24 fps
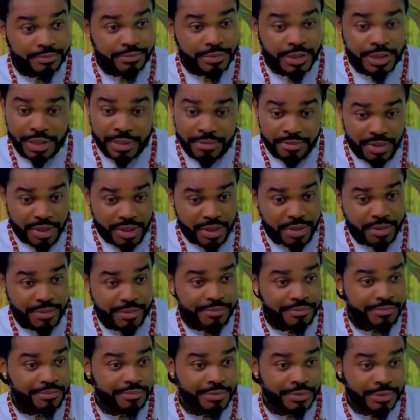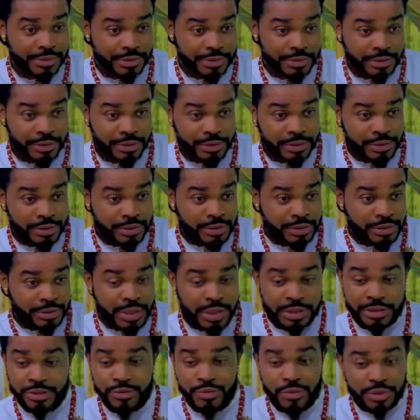I am me.
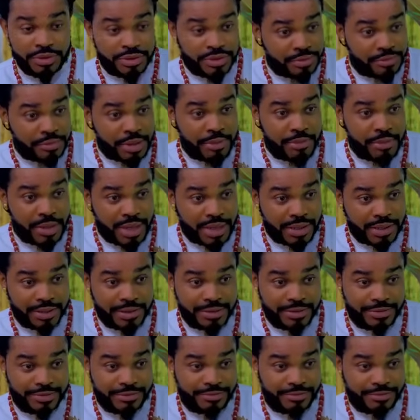I do what's in my mind.